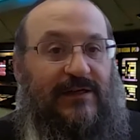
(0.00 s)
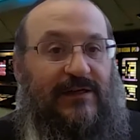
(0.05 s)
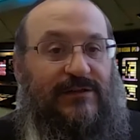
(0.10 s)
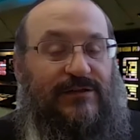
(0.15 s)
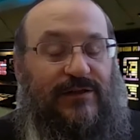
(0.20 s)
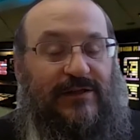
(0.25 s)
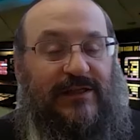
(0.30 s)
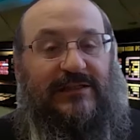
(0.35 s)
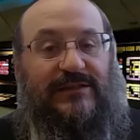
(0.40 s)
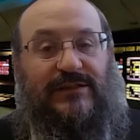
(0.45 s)

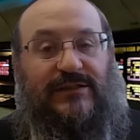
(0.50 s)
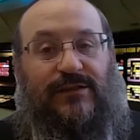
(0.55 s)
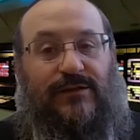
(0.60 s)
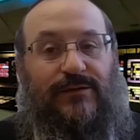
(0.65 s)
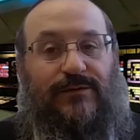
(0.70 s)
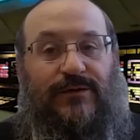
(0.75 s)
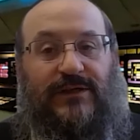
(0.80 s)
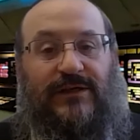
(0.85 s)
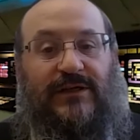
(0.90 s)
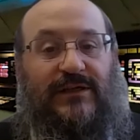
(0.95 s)
So that's
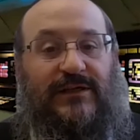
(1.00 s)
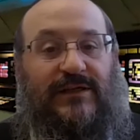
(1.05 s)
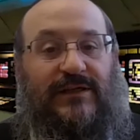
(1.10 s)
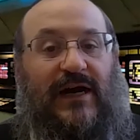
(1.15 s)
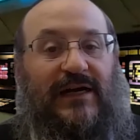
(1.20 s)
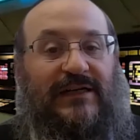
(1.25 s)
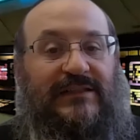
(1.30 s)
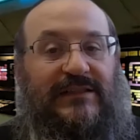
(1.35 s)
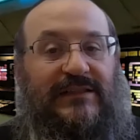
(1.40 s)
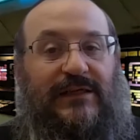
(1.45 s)
the
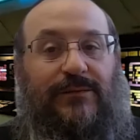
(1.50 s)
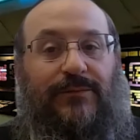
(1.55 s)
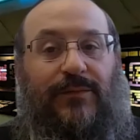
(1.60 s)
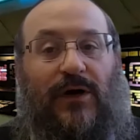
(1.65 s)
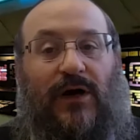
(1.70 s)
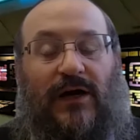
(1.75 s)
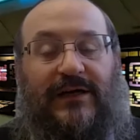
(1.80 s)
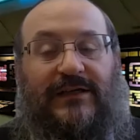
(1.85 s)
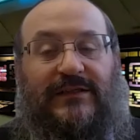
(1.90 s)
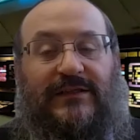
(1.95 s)
idea
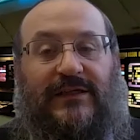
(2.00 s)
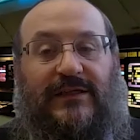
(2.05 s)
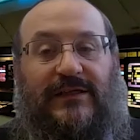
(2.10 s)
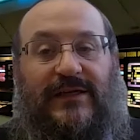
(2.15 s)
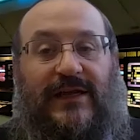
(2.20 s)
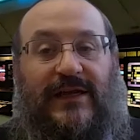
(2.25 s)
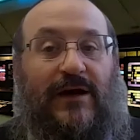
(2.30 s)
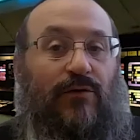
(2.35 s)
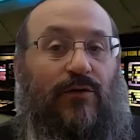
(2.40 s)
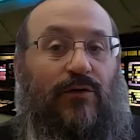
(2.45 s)
behind it.
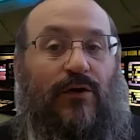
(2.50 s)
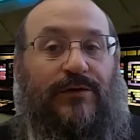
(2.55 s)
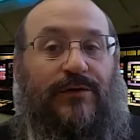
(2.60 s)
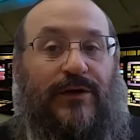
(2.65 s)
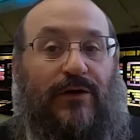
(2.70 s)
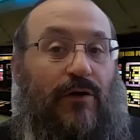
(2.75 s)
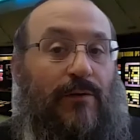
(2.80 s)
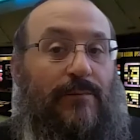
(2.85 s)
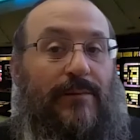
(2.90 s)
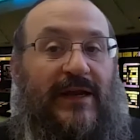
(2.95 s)
Now,
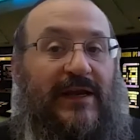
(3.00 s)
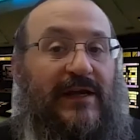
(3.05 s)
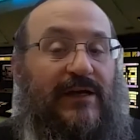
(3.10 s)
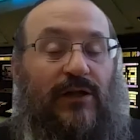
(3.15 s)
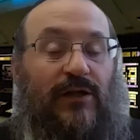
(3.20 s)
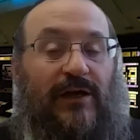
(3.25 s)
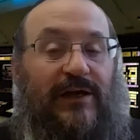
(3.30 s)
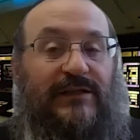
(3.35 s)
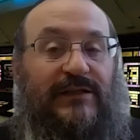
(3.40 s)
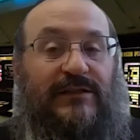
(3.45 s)
there are many
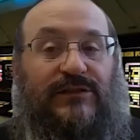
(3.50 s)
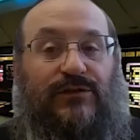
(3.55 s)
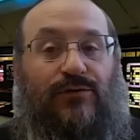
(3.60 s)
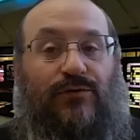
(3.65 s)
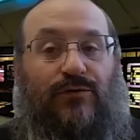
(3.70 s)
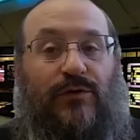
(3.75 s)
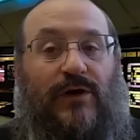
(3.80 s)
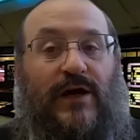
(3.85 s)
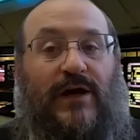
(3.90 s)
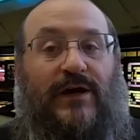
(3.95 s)
clients
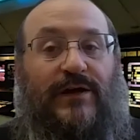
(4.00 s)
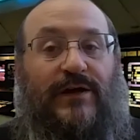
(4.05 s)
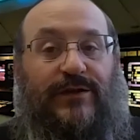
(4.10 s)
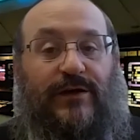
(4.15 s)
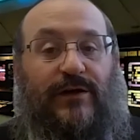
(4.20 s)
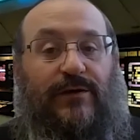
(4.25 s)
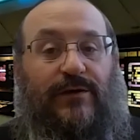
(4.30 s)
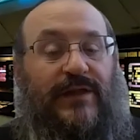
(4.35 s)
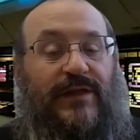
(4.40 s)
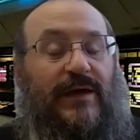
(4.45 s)
who
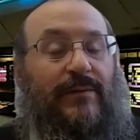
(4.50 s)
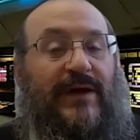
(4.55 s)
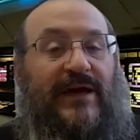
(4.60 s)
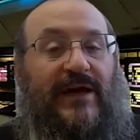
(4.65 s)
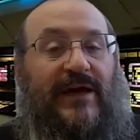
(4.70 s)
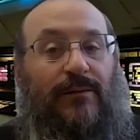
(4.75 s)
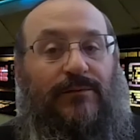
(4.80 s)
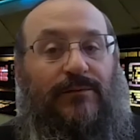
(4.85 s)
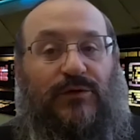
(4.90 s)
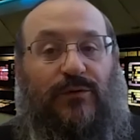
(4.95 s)
they may
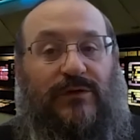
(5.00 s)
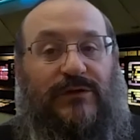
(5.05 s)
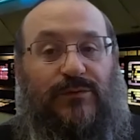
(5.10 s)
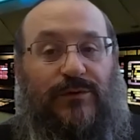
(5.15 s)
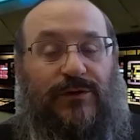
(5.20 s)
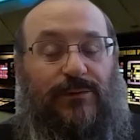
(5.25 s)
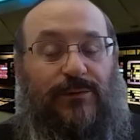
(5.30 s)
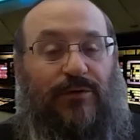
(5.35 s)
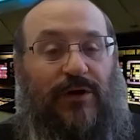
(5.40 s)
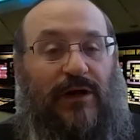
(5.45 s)
come to us
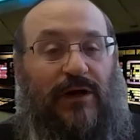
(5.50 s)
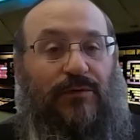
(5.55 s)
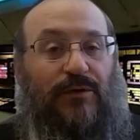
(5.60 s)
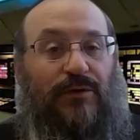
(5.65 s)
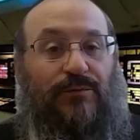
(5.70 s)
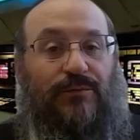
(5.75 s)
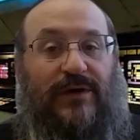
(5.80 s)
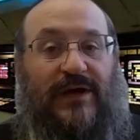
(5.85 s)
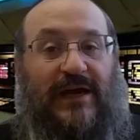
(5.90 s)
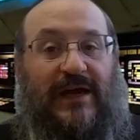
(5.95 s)
with a
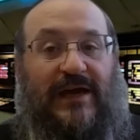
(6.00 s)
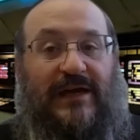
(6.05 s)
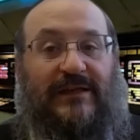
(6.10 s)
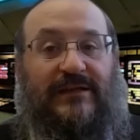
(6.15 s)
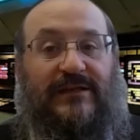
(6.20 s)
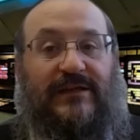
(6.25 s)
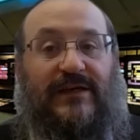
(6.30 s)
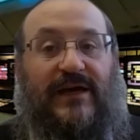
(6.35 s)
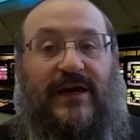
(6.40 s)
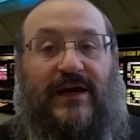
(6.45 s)
problem,
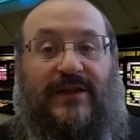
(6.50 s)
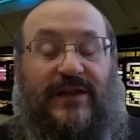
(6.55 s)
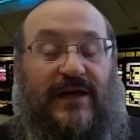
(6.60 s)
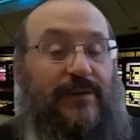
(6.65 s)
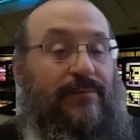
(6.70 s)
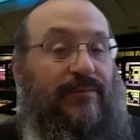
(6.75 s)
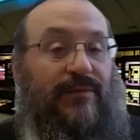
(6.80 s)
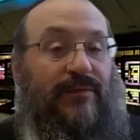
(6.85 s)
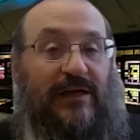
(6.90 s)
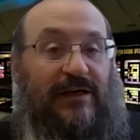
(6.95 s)
and they,
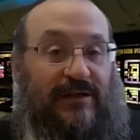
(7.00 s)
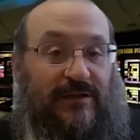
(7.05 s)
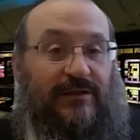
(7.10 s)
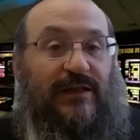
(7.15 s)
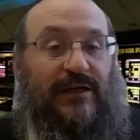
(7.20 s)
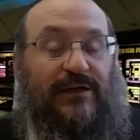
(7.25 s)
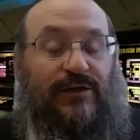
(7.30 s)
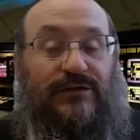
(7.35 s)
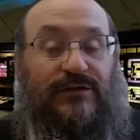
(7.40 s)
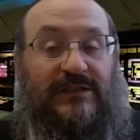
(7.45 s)

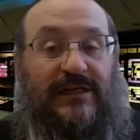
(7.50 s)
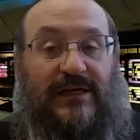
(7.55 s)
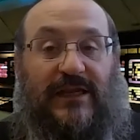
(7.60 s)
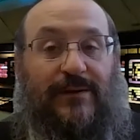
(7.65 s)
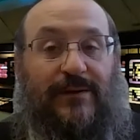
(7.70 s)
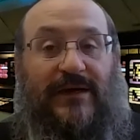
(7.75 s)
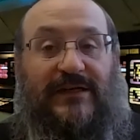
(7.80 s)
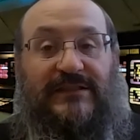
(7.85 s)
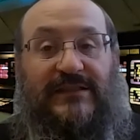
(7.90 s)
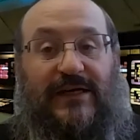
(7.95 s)
like you said, they
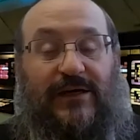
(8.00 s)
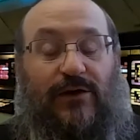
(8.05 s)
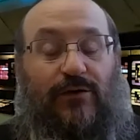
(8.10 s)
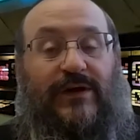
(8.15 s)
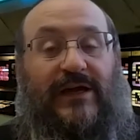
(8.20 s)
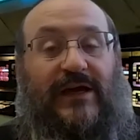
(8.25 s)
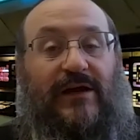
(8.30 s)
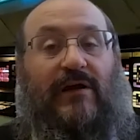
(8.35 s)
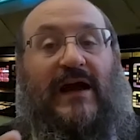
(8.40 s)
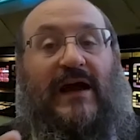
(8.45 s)
may say, oh,
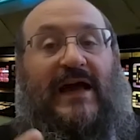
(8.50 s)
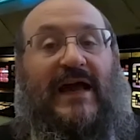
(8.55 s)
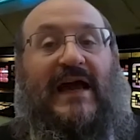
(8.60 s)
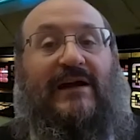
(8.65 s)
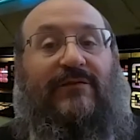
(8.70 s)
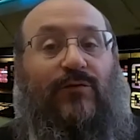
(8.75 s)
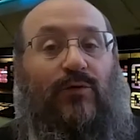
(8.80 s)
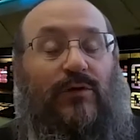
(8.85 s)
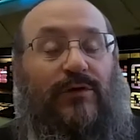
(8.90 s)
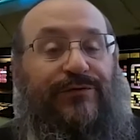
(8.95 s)
here, I
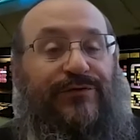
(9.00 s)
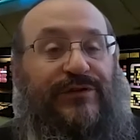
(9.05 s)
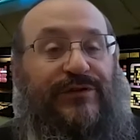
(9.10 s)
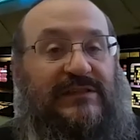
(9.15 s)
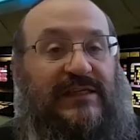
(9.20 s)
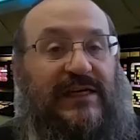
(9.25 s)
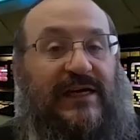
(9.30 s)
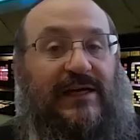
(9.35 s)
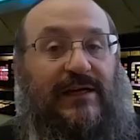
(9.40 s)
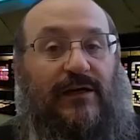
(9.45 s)
have all of this
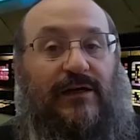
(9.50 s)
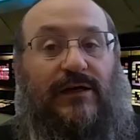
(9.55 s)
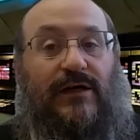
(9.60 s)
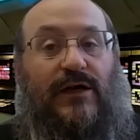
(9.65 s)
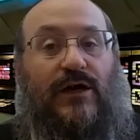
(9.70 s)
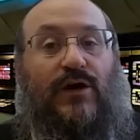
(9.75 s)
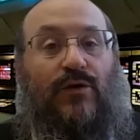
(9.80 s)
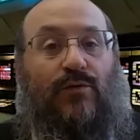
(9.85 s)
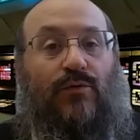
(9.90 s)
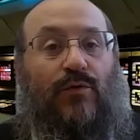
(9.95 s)
data.
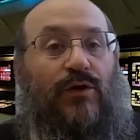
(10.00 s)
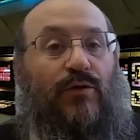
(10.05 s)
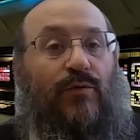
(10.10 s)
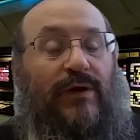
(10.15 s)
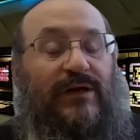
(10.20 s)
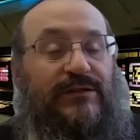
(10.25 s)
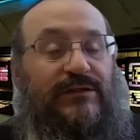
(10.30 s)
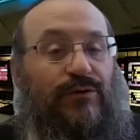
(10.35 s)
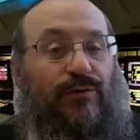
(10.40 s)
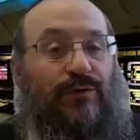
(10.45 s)
What do
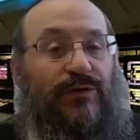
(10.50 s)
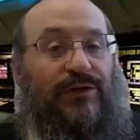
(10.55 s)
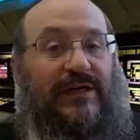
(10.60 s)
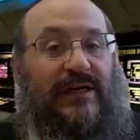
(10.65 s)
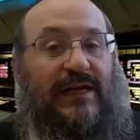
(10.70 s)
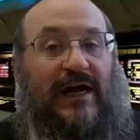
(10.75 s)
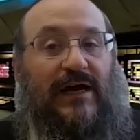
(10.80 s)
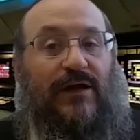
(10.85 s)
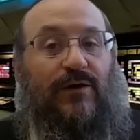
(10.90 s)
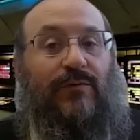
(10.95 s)
I do with
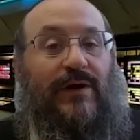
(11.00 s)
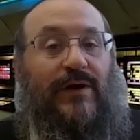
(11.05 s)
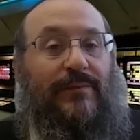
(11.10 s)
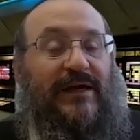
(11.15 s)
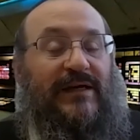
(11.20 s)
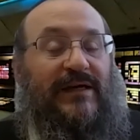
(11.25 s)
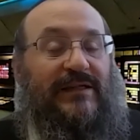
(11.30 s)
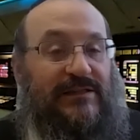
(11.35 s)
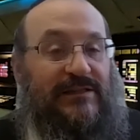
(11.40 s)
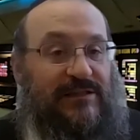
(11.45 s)
it? How do I
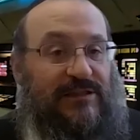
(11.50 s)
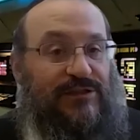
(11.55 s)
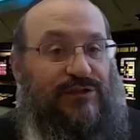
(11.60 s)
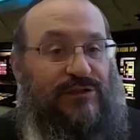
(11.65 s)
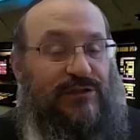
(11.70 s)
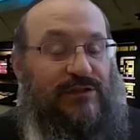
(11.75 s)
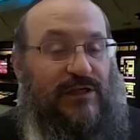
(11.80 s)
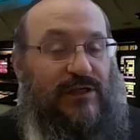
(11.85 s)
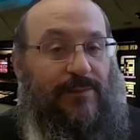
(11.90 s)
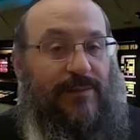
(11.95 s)
make
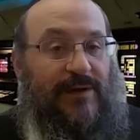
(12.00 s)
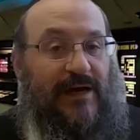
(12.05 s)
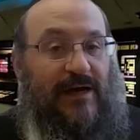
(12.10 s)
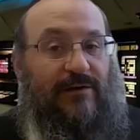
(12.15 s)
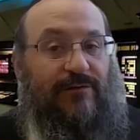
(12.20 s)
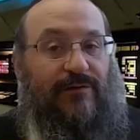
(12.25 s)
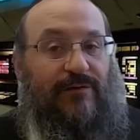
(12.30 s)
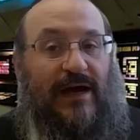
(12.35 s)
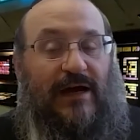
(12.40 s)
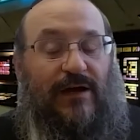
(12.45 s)
decisions coming out
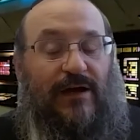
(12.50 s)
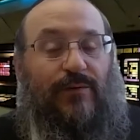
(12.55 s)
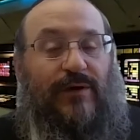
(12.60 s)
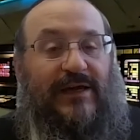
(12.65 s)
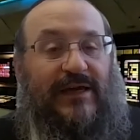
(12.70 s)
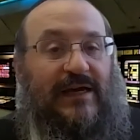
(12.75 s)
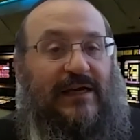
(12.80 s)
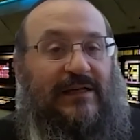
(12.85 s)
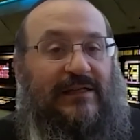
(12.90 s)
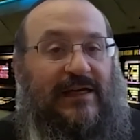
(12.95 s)
of that? How do I
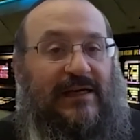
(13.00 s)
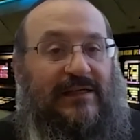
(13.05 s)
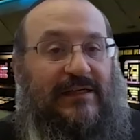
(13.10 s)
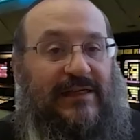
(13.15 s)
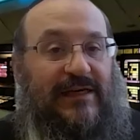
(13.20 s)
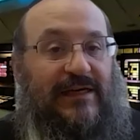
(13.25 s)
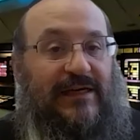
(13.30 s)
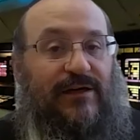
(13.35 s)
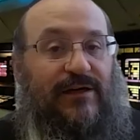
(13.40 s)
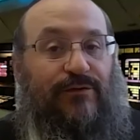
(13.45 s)
get that
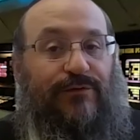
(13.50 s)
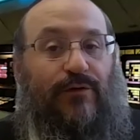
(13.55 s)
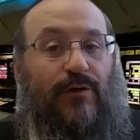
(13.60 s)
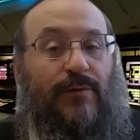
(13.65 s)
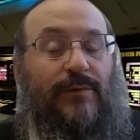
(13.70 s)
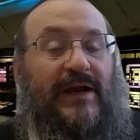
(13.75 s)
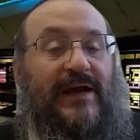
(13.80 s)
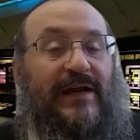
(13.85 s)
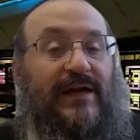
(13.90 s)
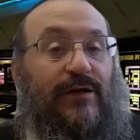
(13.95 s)
data in a
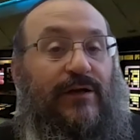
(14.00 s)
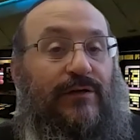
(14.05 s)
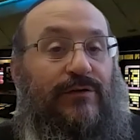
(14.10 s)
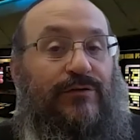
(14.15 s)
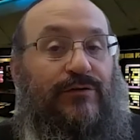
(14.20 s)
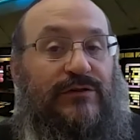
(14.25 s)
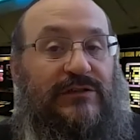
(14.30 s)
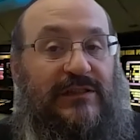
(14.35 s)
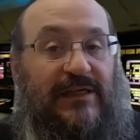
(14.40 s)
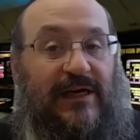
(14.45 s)
format I can
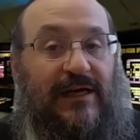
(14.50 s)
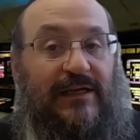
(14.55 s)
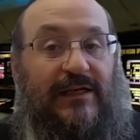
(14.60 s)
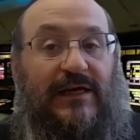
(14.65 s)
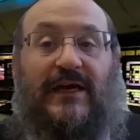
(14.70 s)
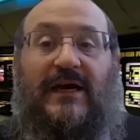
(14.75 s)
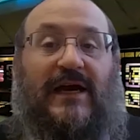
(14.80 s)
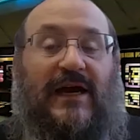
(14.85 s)
understand?